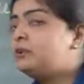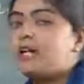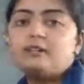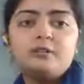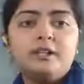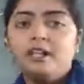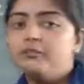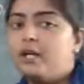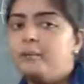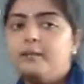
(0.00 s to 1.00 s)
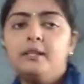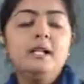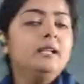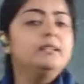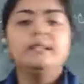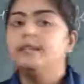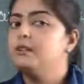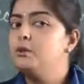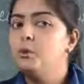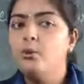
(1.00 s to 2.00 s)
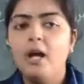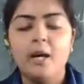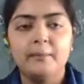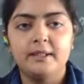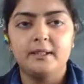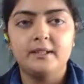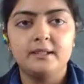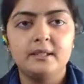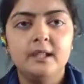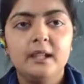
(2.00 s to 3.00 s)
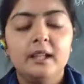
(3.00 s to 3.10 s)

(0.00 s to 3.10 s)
natural environment, there is no habitats.